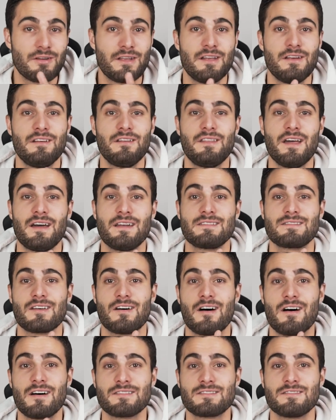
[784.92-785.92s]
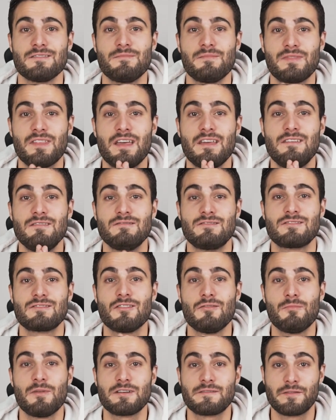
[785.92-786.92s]
here, that is awesome. Thank you
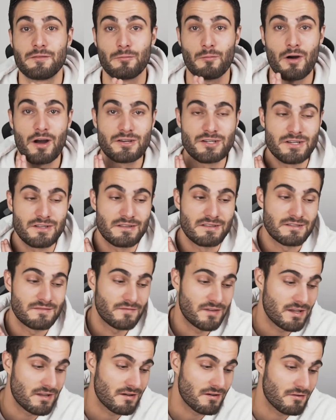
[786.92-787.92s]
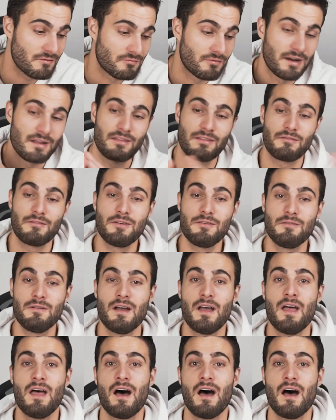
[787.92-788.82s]
so much for watching this video right through.